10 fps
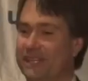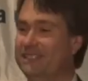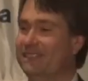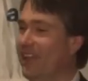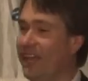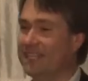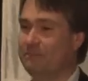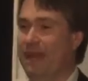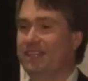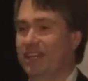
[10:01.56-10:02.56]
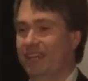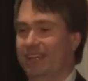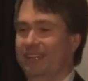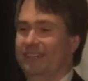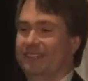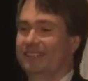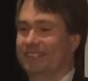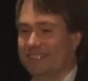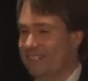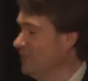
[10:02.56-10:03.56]
It's like it's magic.
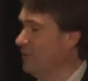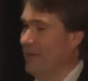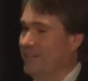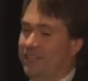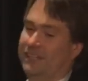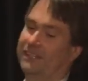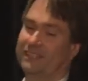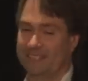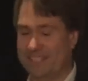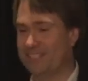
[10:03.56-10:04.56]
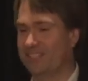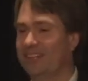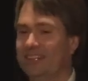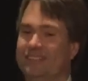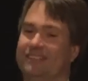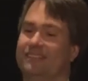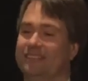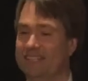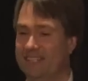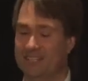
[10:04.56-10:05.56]
It's not magic. It's science,
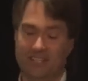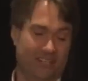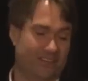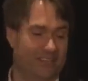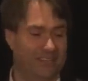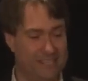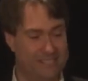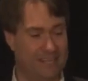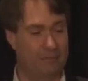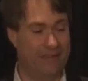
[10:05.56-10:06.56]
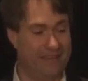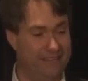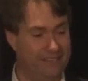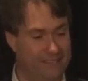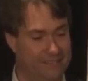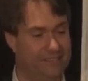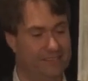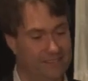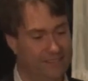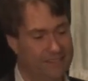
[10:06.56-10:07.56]
it's engineering, and it's done badly.
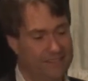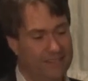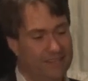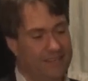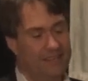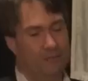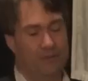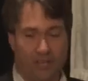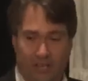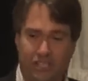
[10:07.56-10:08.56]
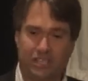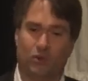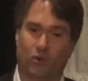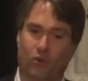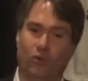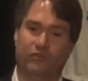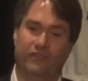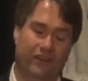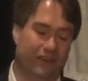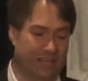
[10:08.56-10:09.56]
Because it's all
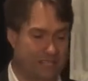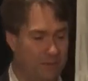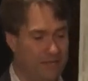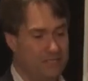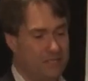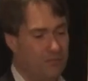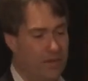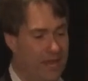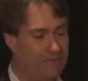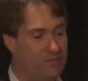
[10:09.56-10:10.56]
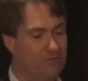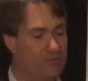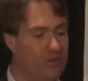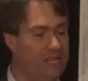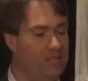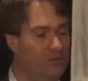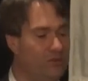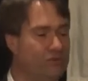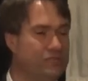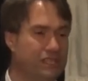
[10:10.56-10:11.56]
very expensive, we have to
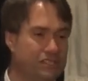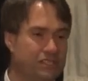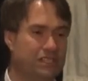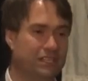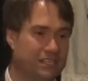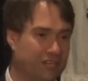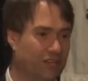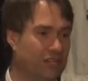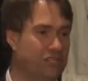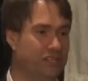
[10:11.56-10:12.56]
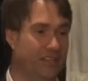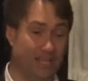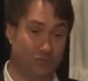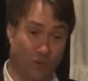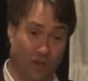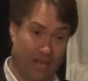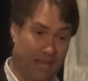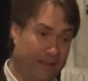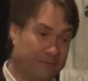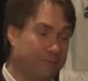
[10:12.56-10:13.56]
reuse existing technology. That's
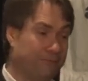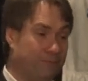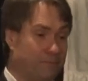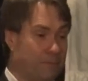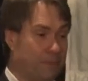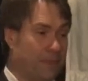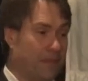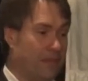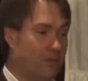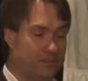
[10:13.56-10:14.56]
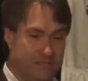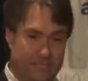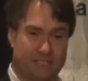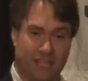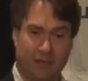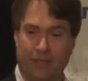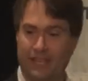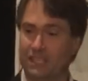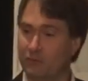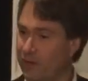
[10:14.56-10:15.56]
why your desk lamp
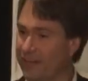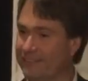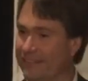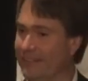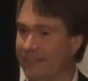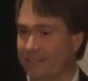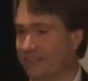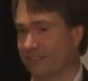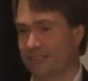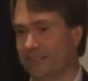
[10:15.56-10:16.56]
ends up running Linux.